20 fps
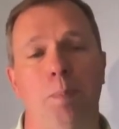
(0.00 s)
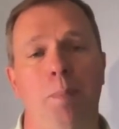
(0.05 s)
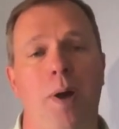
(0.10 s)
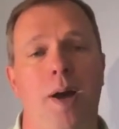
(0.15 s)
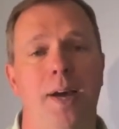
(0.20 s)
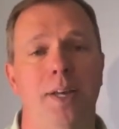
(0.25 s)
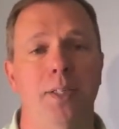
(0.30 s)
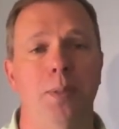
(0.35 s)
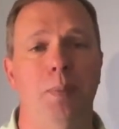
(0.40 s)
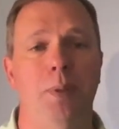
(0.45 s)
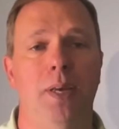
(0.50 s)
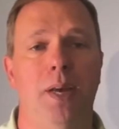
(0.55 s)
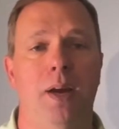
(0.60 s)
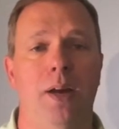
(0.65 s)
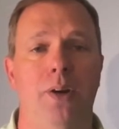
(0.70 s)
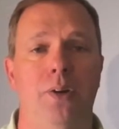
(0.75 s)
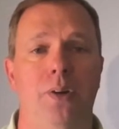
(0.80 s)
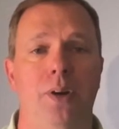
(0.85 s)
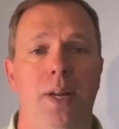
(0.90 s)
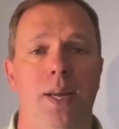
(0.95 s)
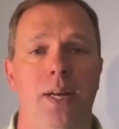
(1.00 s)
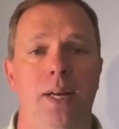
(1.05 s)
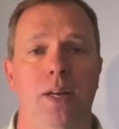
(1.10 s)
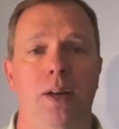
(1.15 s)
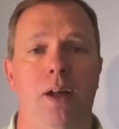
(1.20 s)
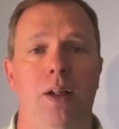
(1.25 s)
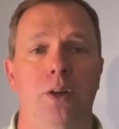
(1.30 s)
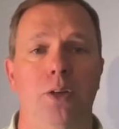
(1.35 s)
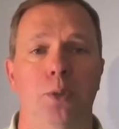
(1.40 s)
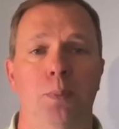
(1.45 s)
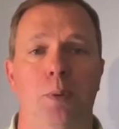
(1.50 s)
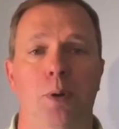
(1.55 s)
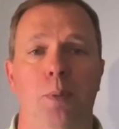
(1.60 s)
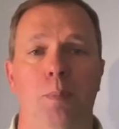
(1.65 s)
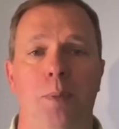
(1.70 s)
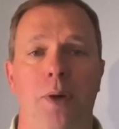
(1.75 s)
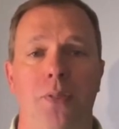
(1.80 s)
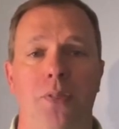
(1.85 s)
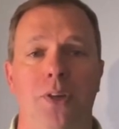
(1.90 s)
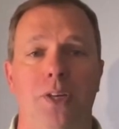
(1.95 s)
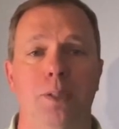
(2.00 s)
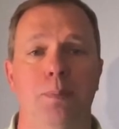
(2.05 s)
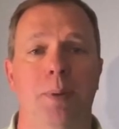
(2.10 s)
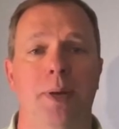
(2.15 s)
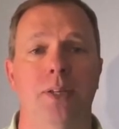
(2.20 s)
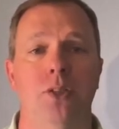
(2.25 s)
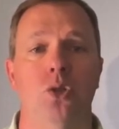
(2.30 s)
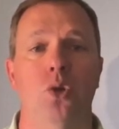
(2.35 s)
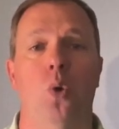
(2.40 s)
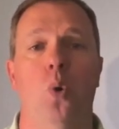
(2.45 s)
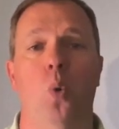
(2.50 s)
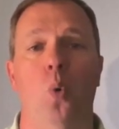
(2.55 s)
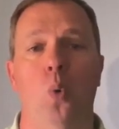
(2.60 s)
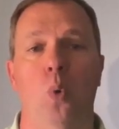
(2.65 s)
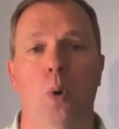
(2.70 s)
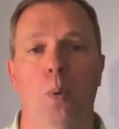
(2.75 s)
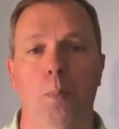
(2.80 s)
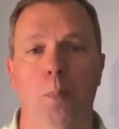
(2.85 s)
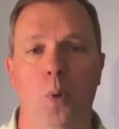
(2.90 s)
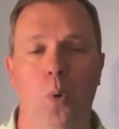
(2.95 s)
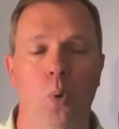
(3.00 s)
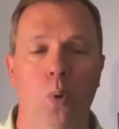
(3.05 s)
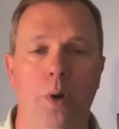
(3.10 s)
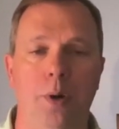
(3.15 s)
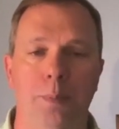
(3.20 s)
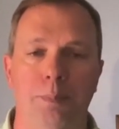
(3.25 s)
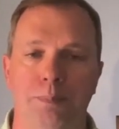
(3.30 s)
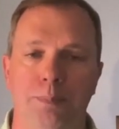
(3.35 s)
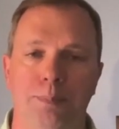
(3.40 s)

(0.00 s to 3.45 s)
and possibly $180 per month expense or more.